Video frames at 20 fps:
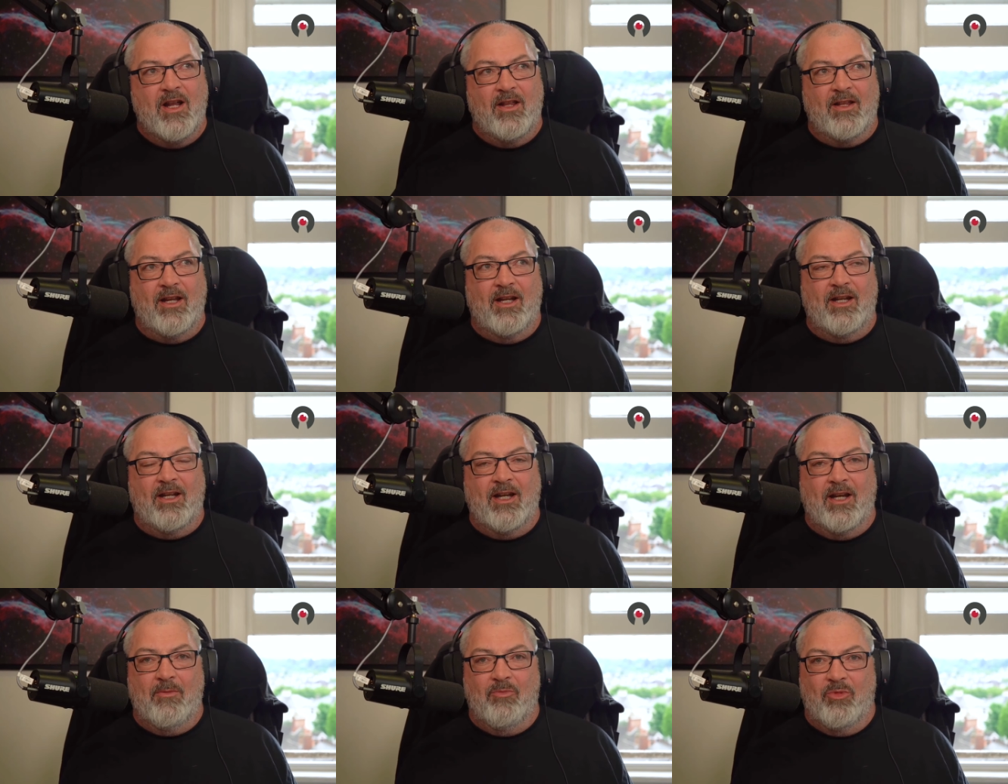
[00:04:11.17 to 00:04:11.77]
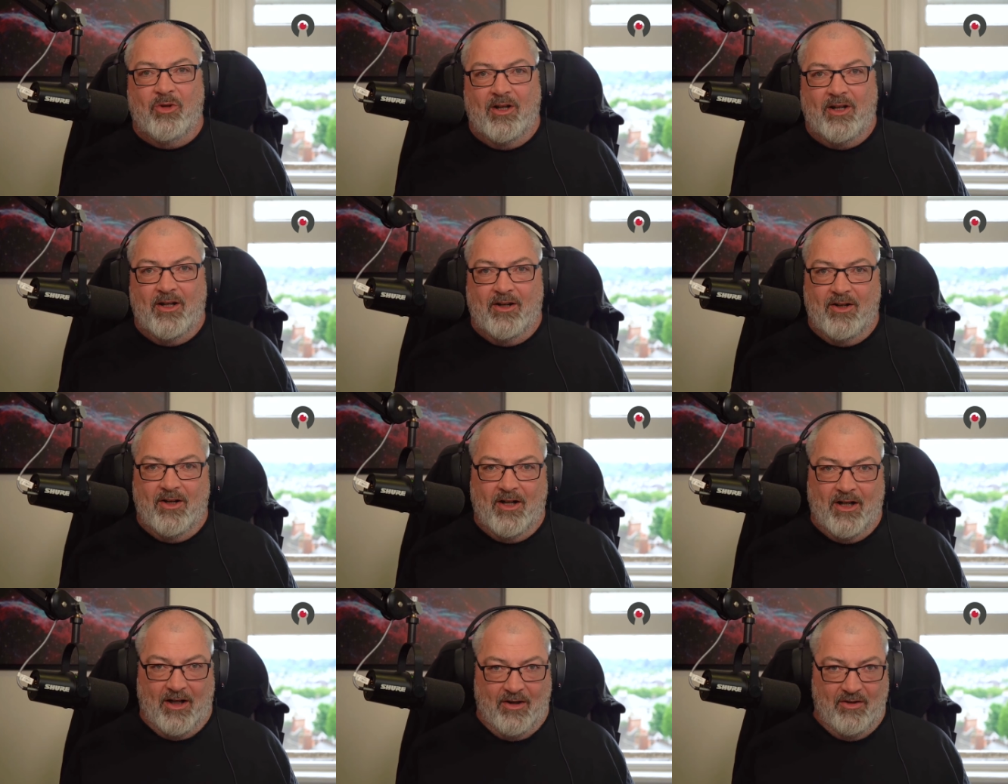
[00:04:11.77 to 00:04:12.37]
thinking, brilliant,
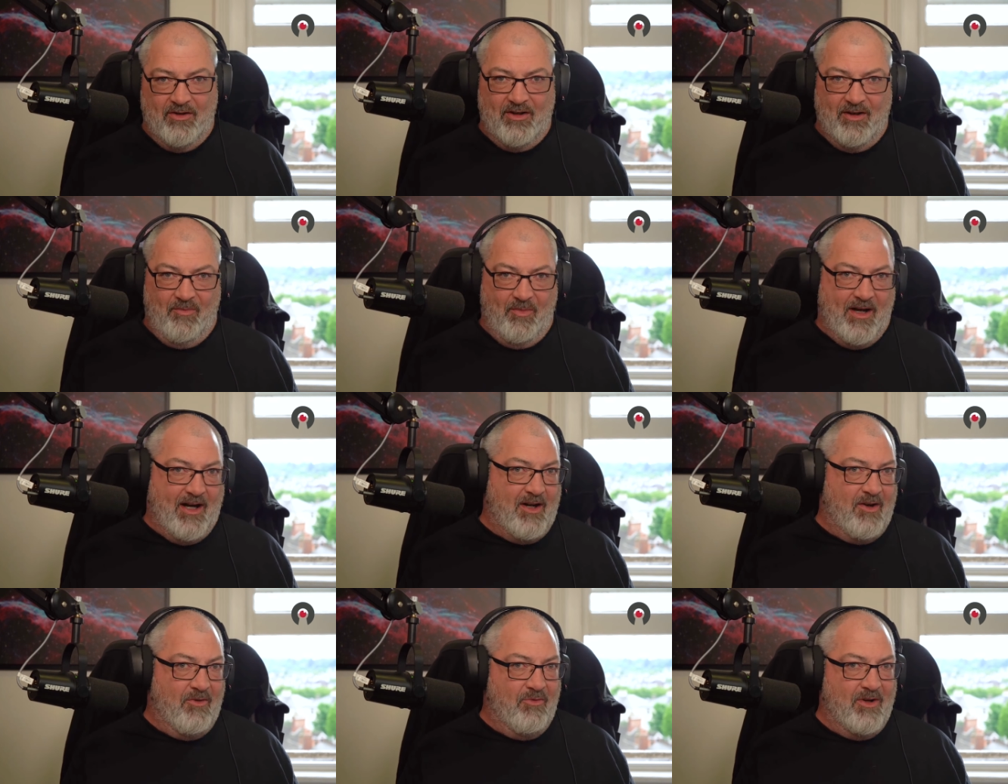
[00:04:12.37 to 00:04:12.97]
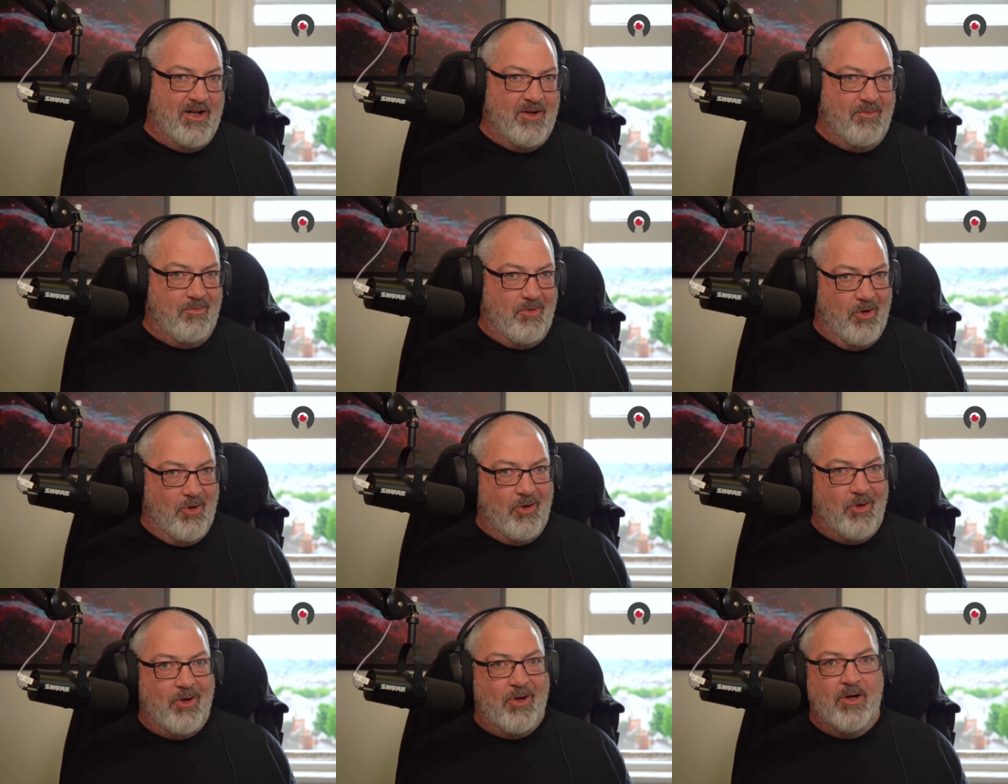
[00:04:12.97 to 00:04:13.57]
I can sit back and read a
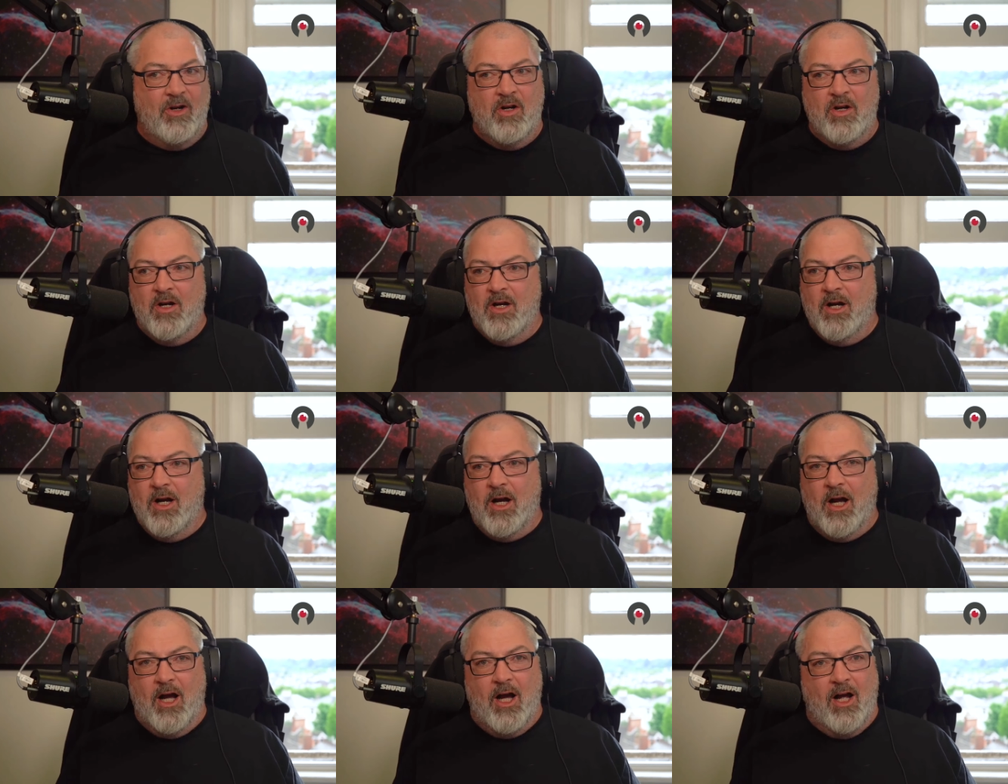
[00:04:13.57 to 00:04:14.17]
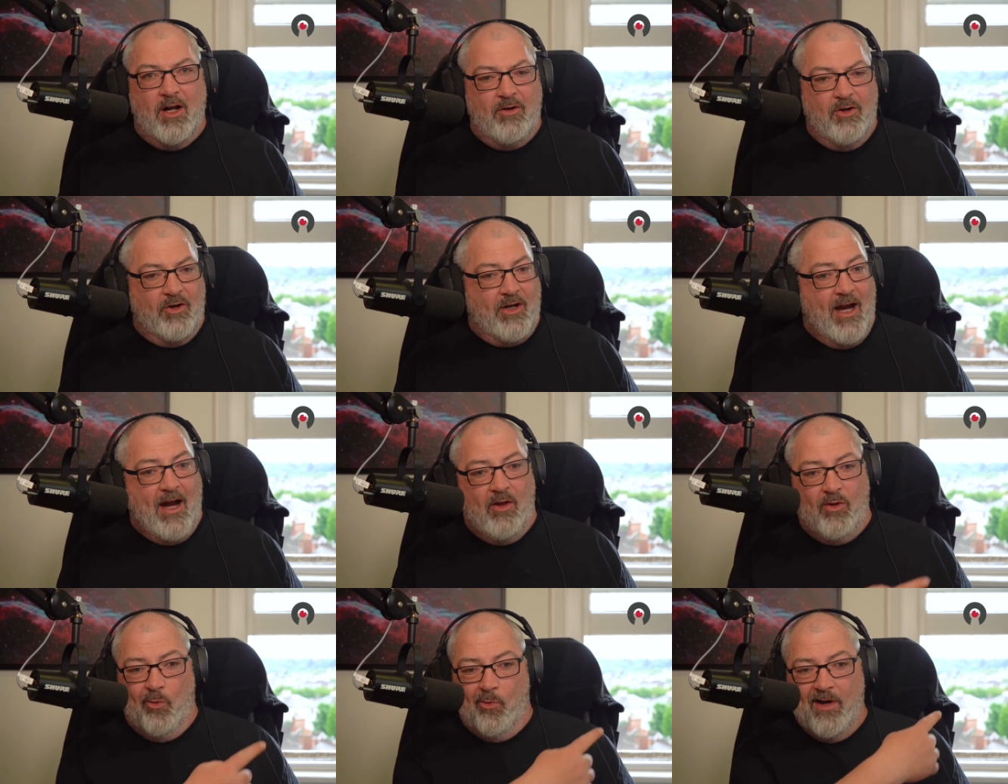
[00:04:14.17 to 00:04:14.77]
book, uh, look
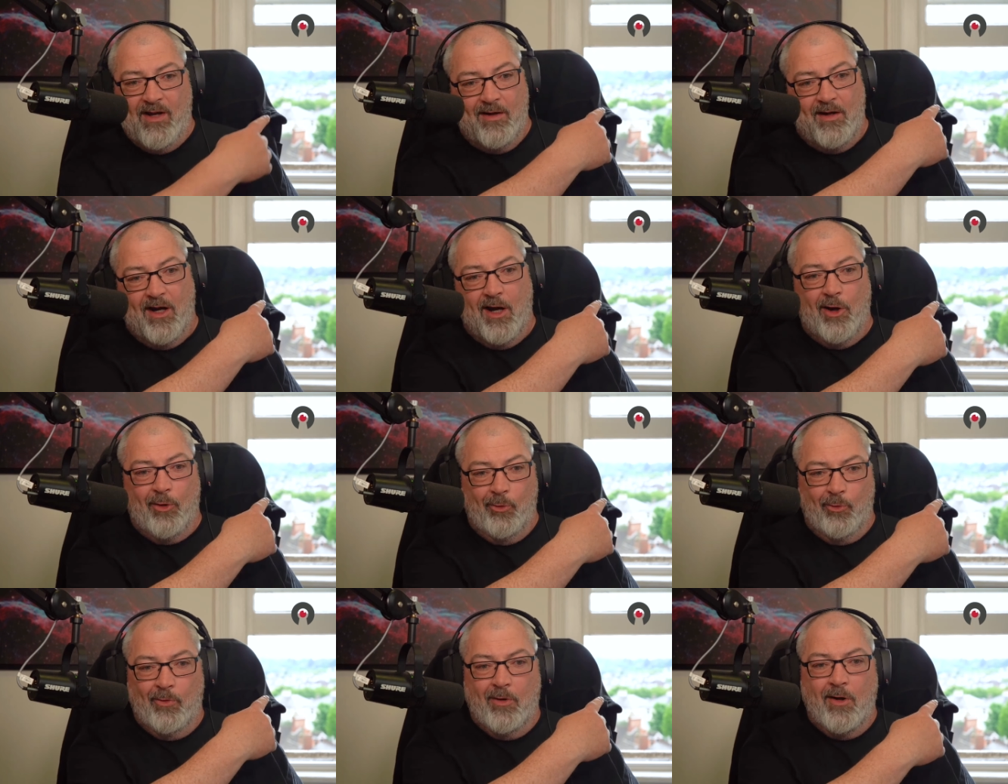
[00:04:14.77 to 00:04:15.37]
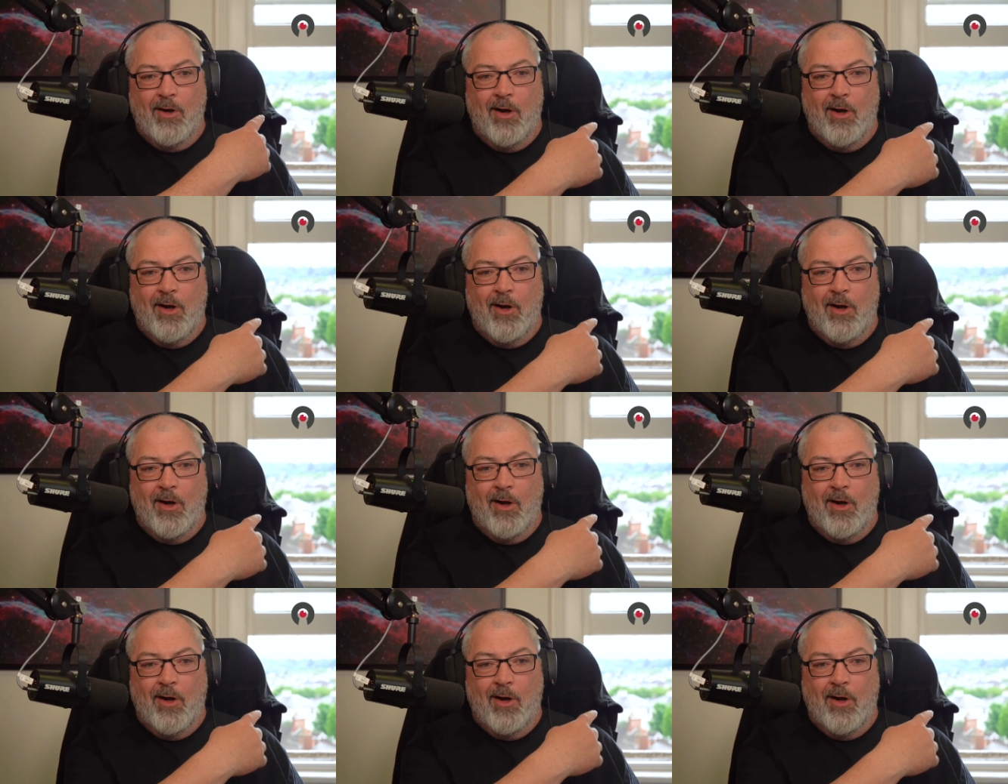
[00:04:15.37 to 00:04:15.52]
out the window,